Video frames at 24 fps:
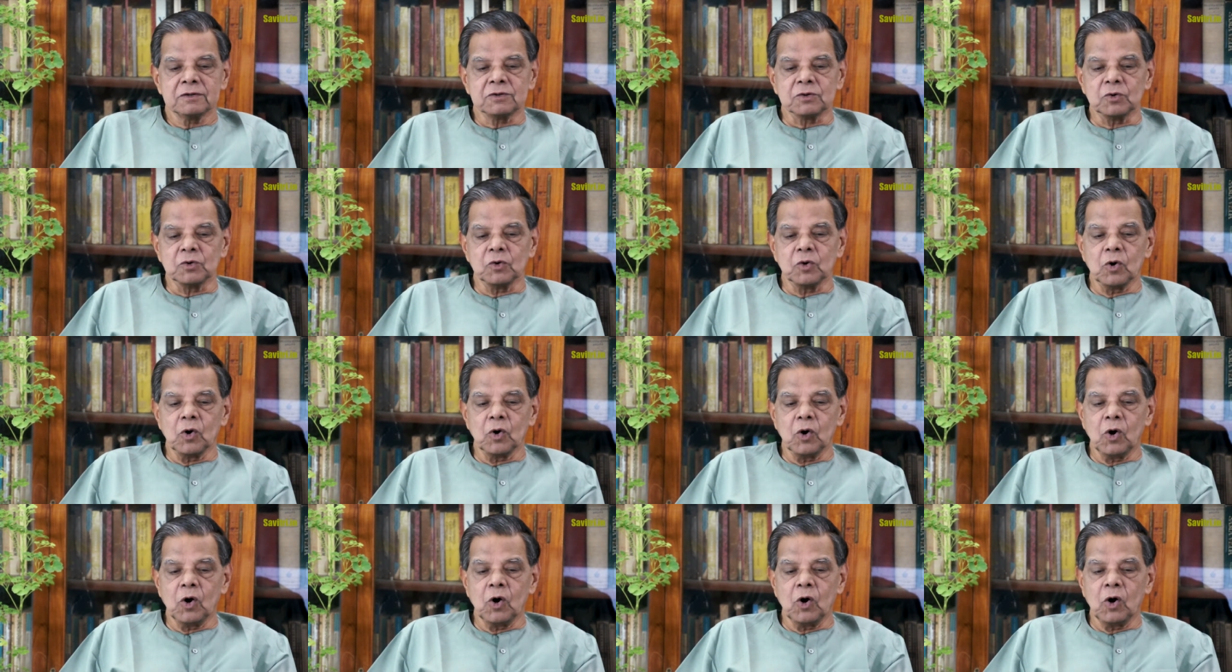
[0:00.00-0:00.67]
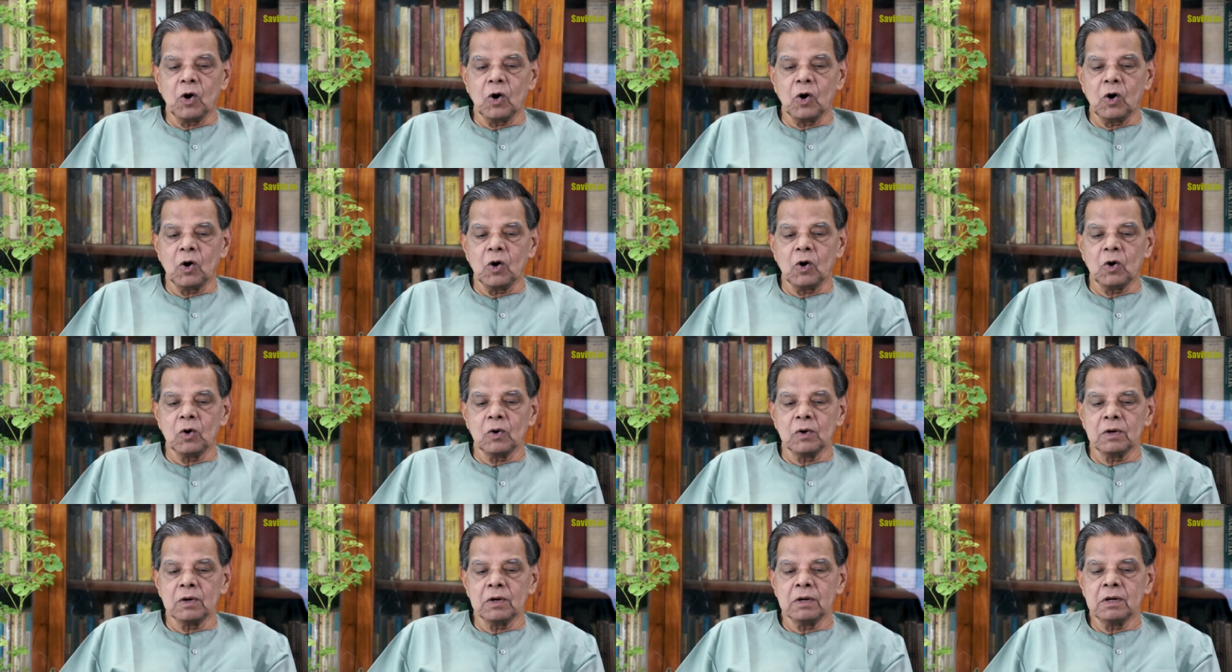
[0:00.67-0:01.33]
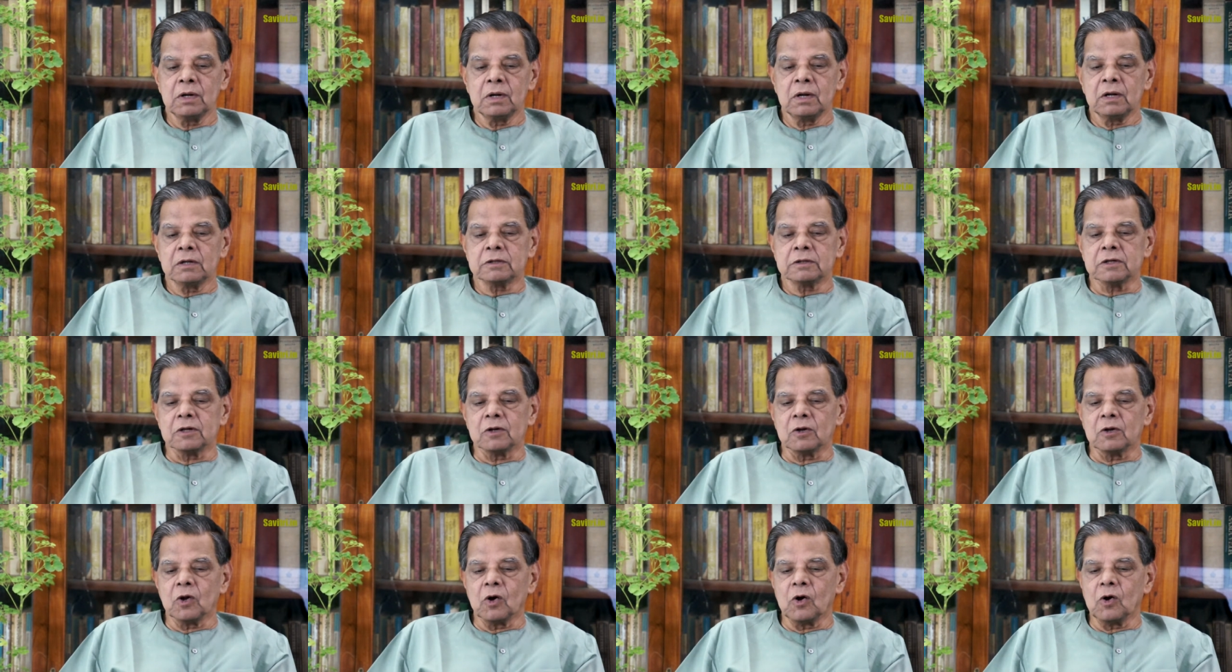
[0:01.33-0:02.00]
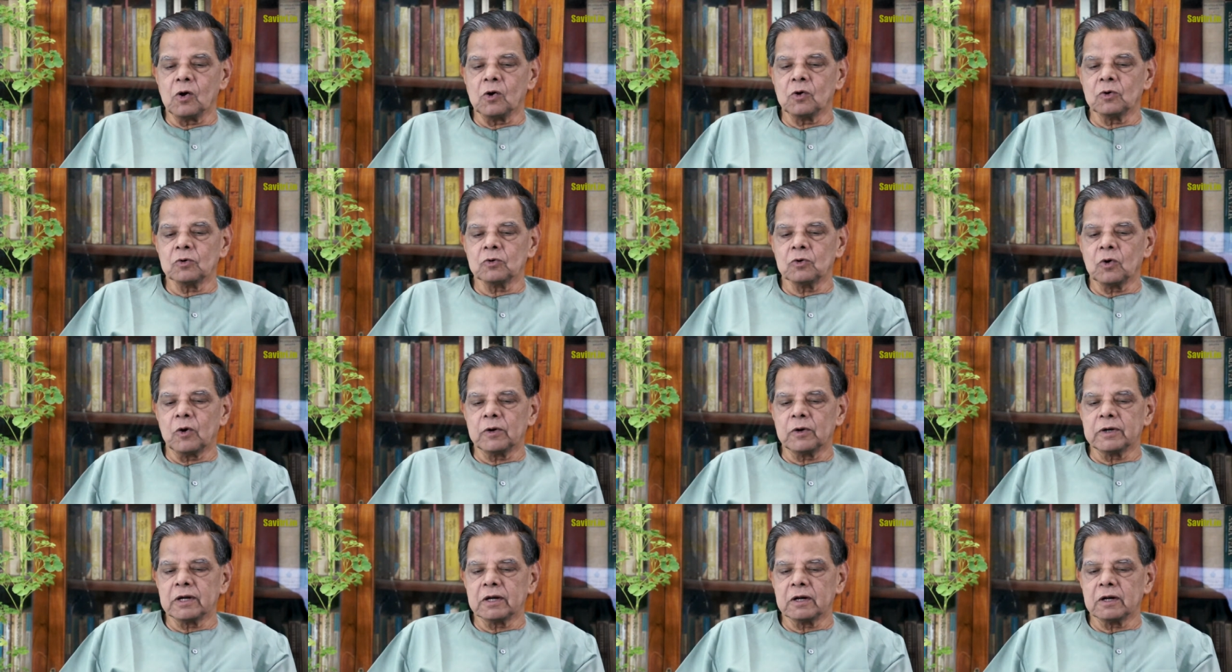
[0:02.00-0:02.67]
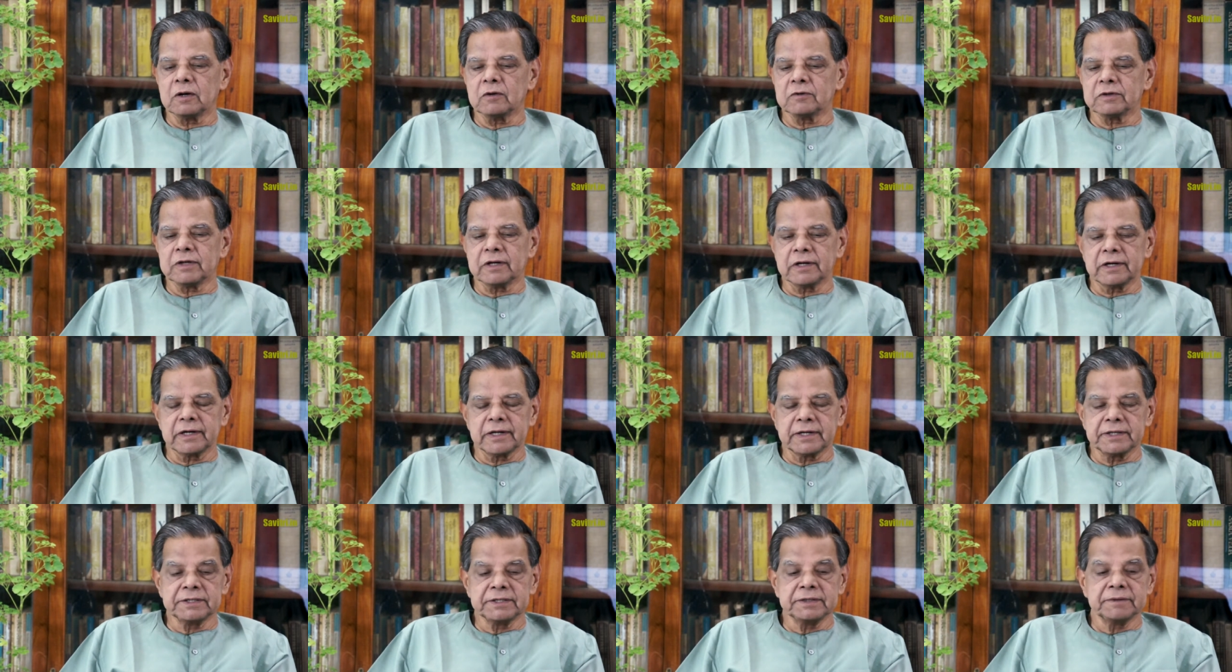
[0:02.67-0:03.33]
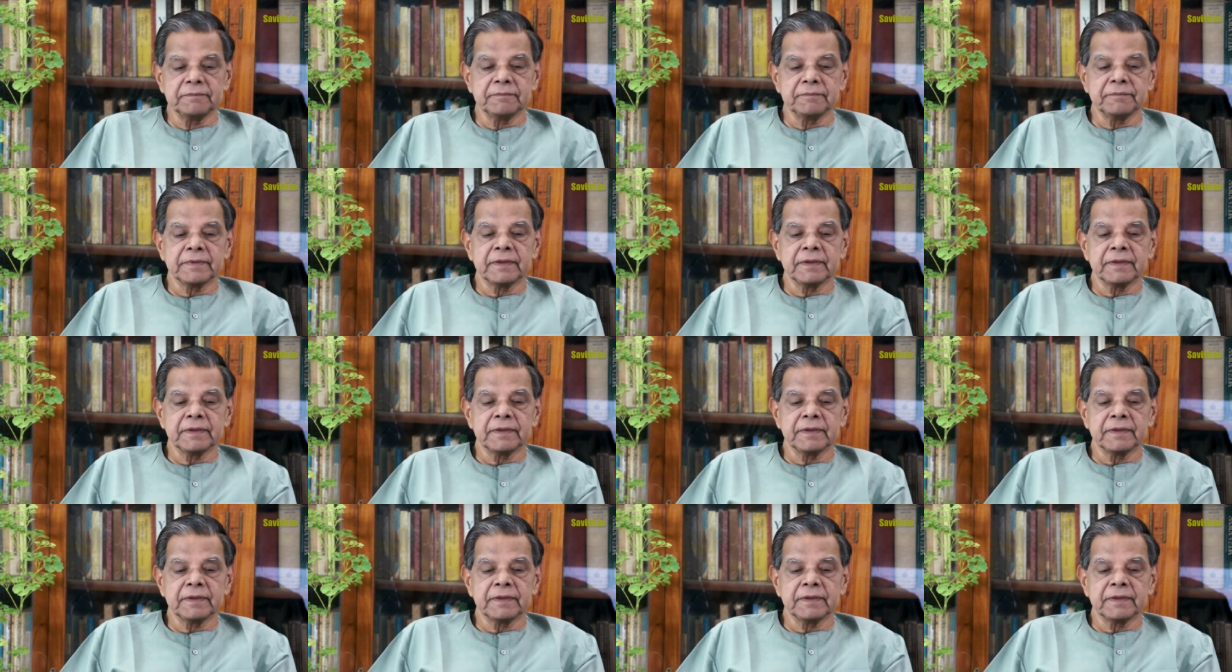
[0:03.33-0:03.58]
through all the long ordeal of the race.